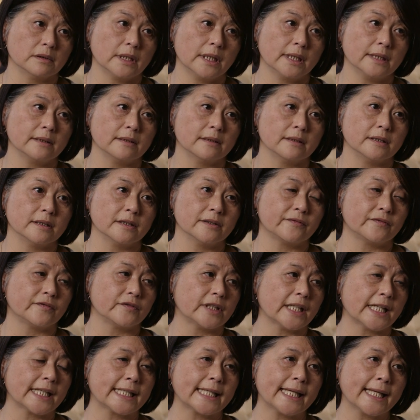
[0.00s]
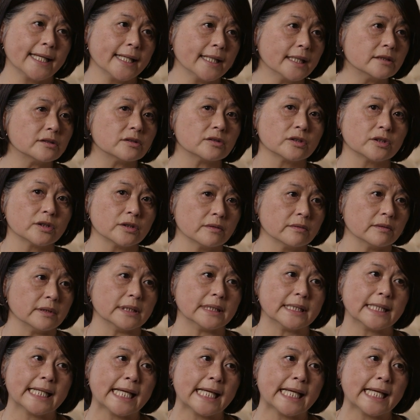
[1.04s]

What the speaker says: And if they can't do it,